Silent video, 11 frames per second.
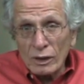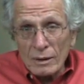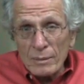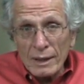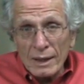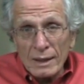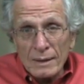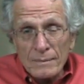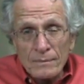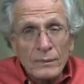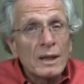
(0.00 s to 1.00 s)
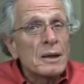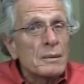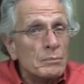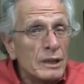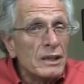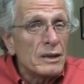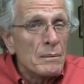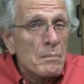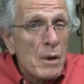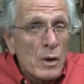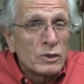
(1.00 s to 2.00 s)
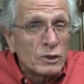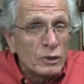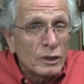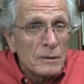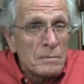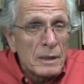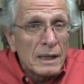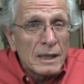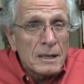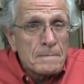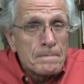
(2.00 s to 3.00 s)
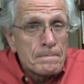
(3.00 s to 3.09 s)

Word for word: can be. Be the most you can be.